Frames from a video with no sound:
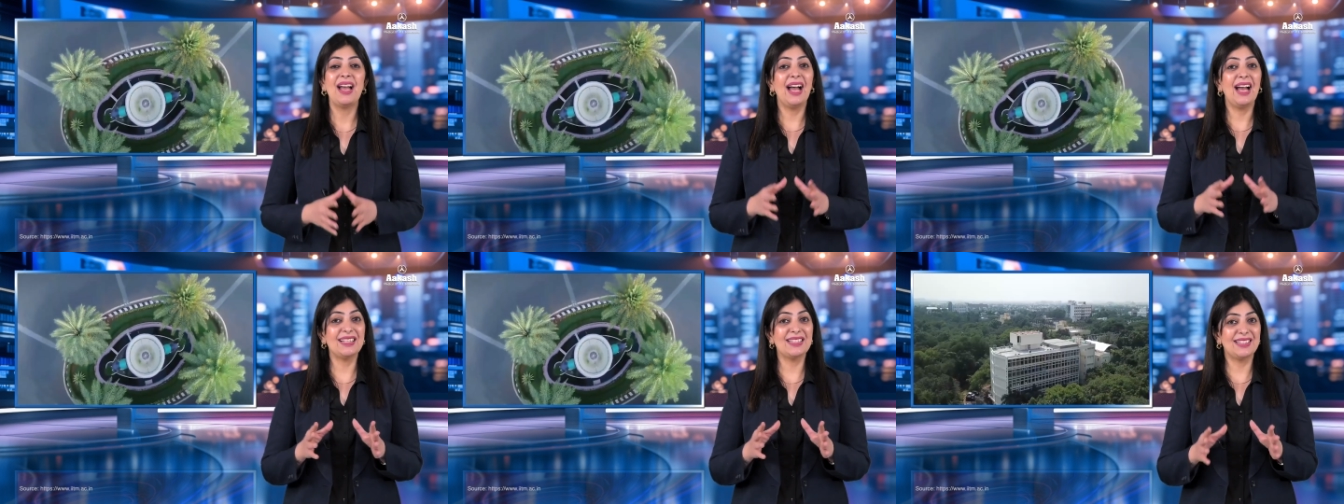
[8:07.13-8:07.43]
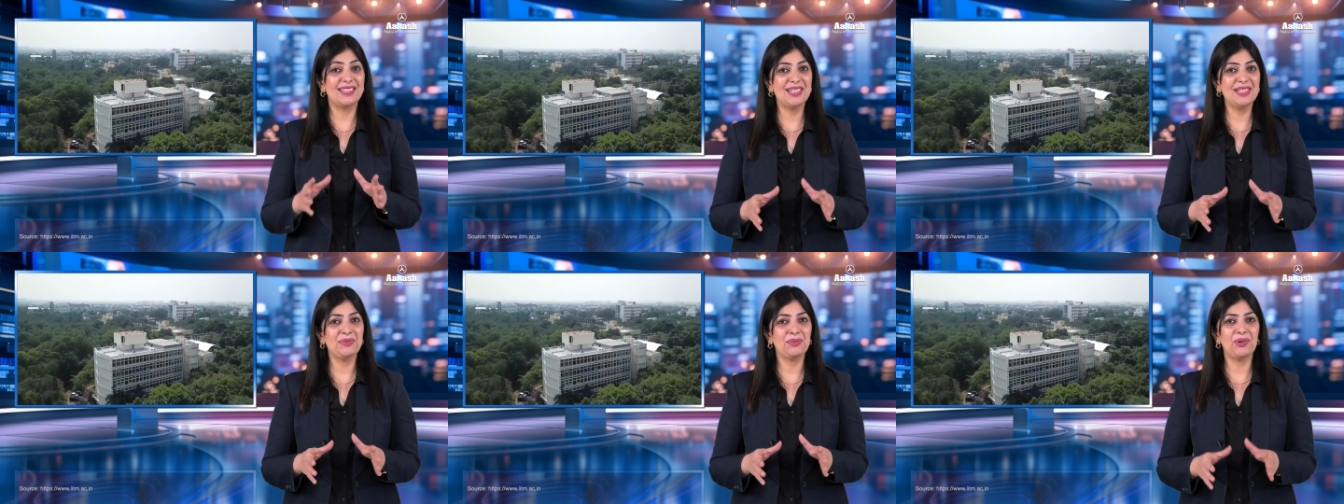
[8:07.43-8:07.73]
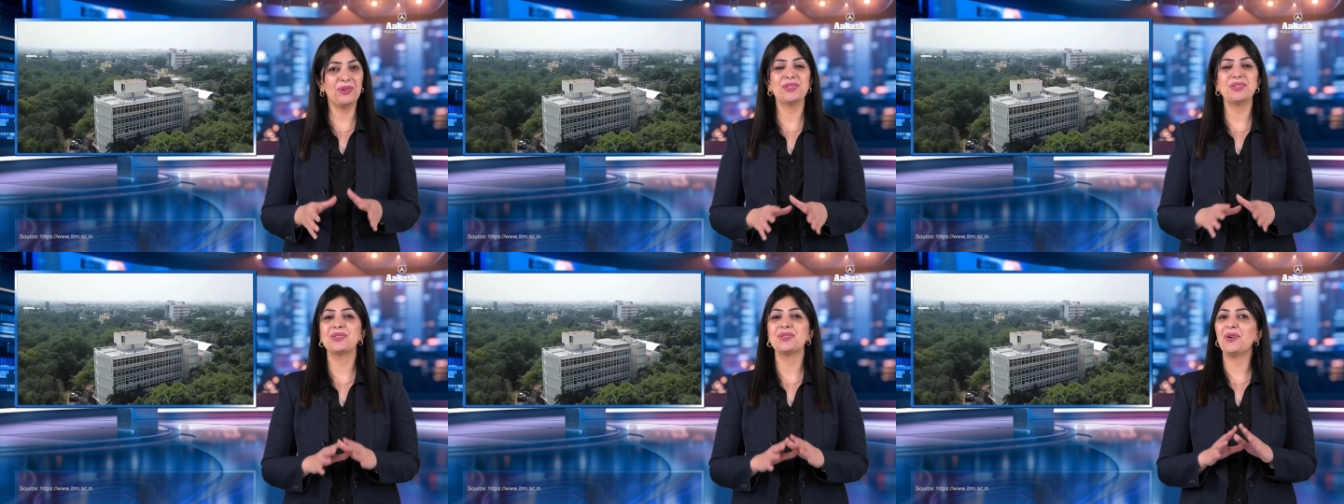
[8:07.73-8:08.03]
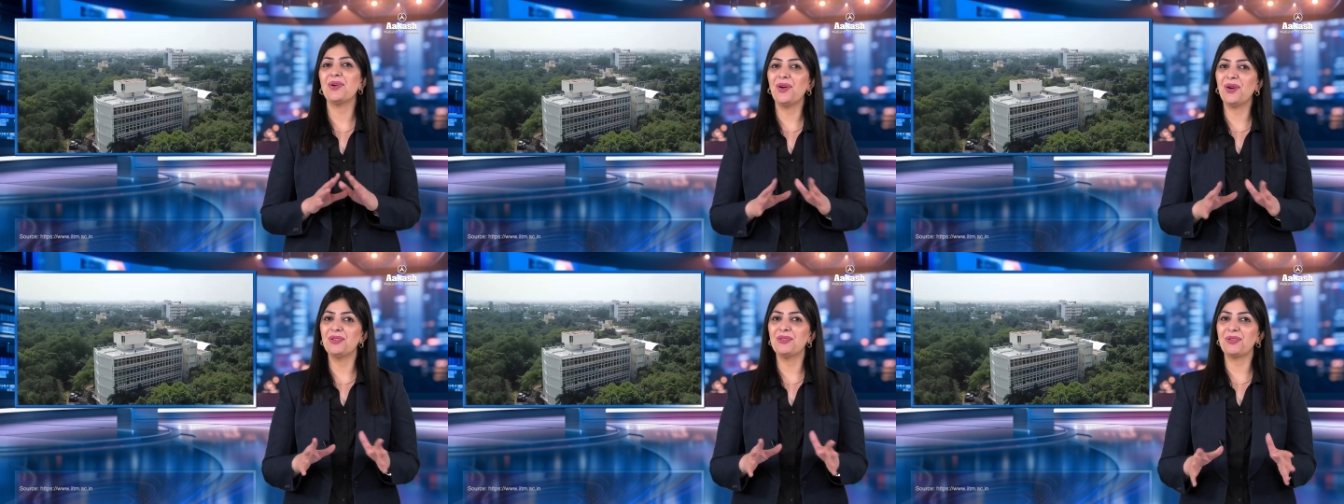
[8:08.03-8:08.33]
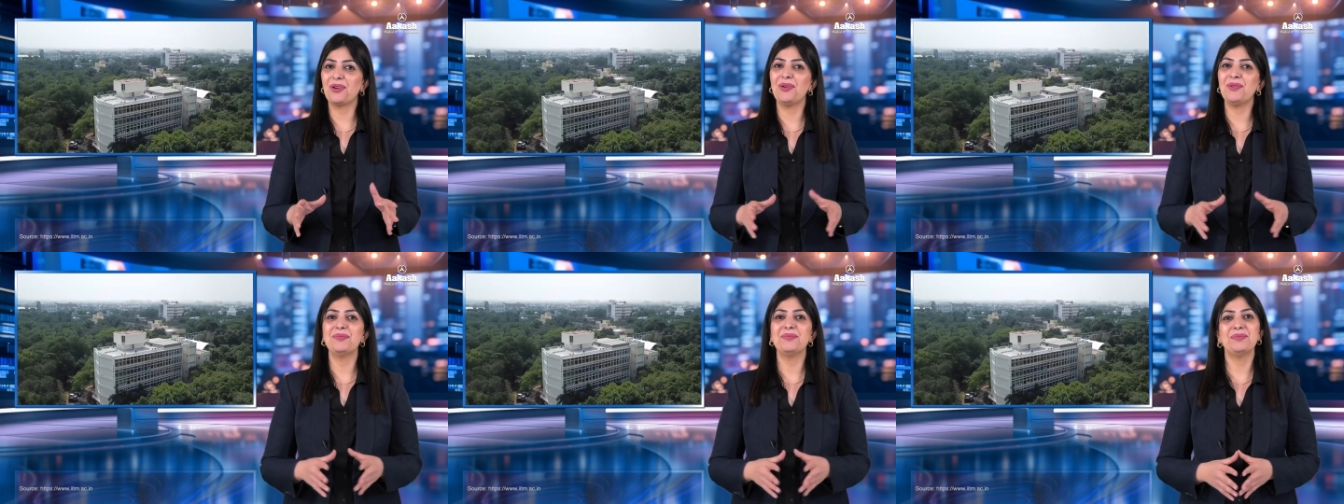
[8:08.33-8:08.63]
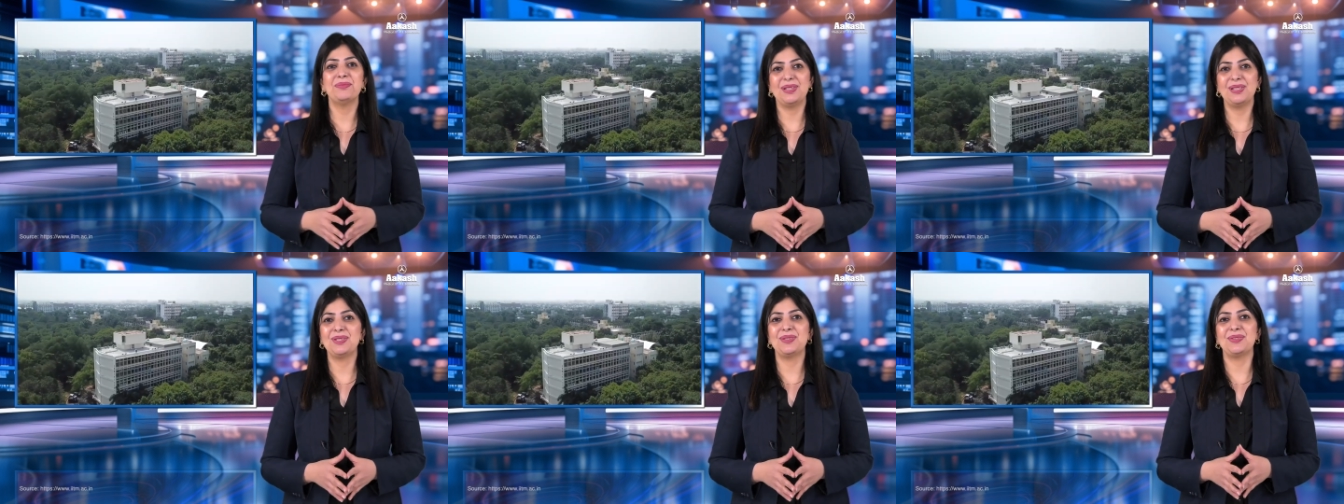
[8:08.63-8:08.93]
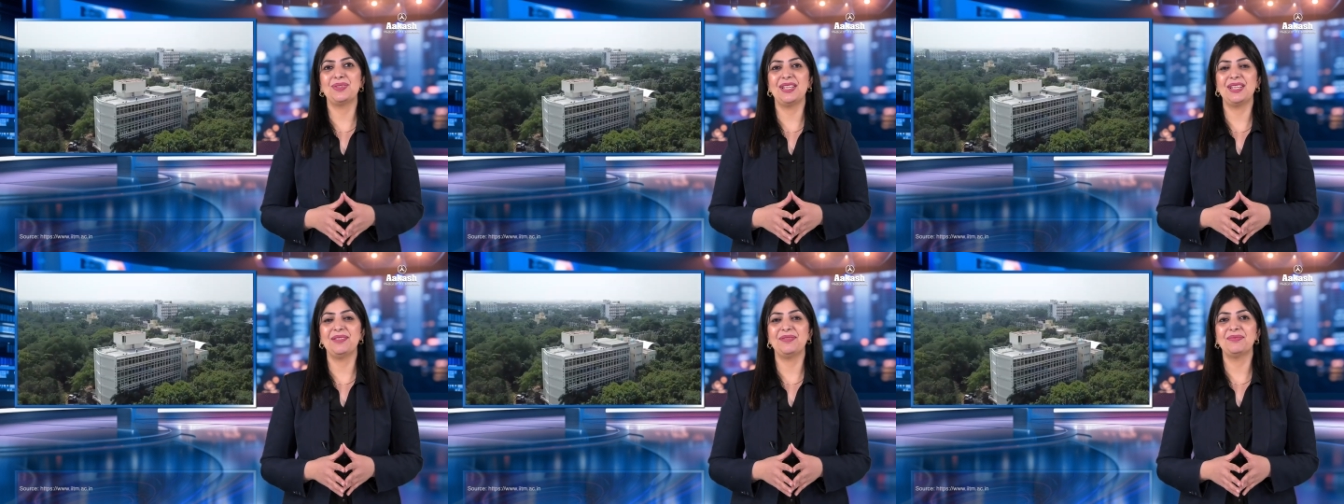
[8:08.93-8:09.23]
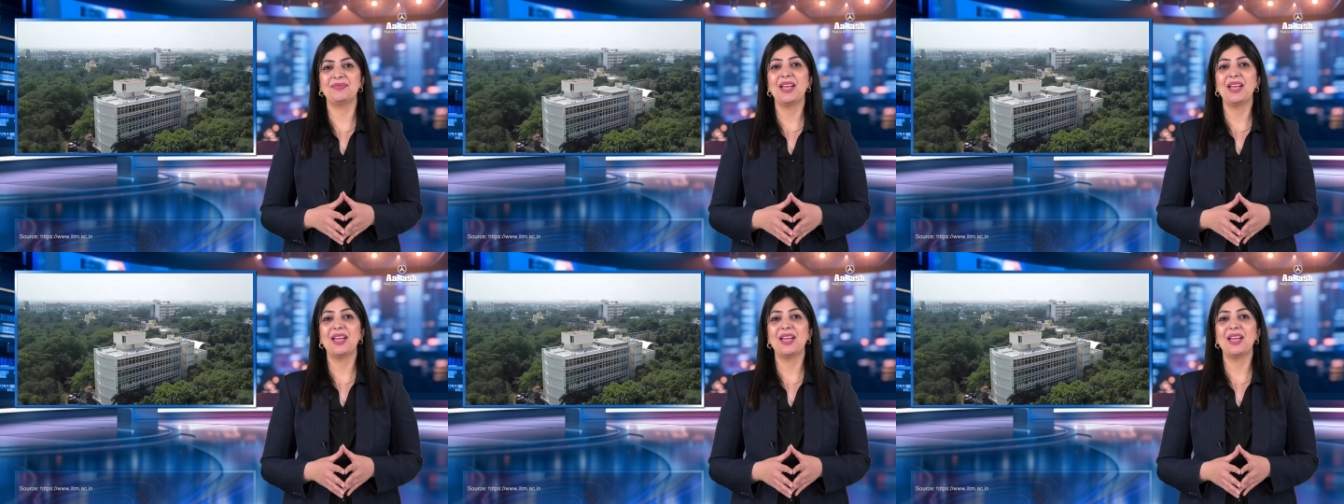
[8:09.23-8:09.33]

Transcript: As this was all from me today.